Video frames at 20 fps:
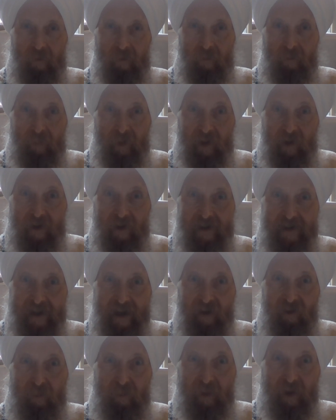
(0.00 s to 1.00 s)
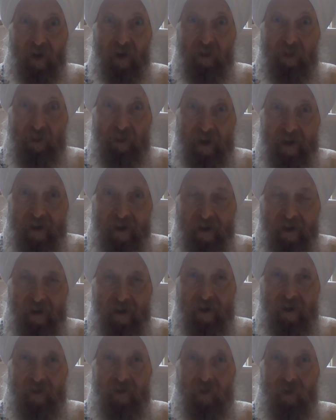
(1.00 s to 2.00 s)
be yourself, be authentic,
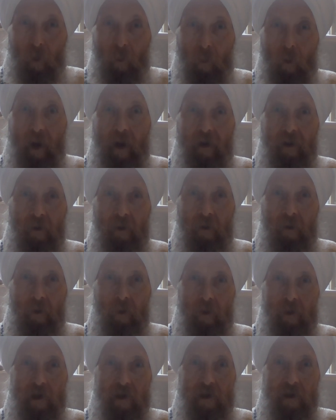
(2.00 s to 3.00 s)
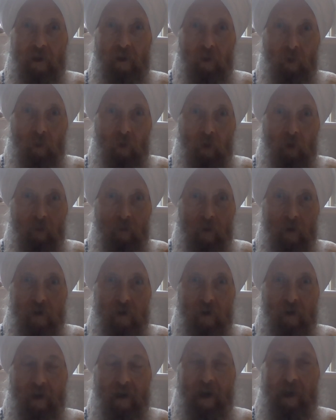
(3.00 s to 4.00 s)
to Waheguru, which is the
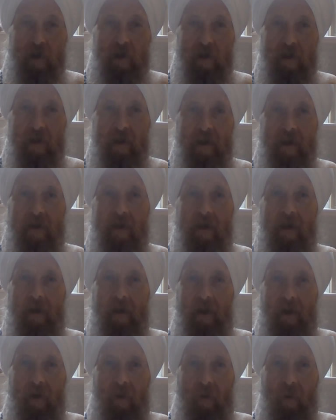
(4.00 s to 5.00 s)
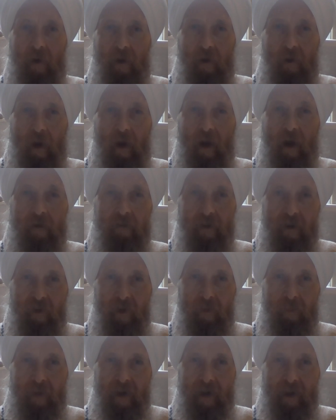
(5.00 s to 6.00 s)
universal consciousness where you love
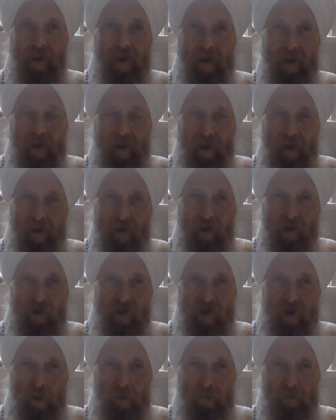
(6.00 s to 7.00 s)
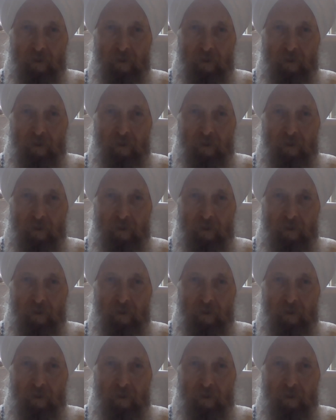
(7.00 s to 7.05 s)
everybody and you serve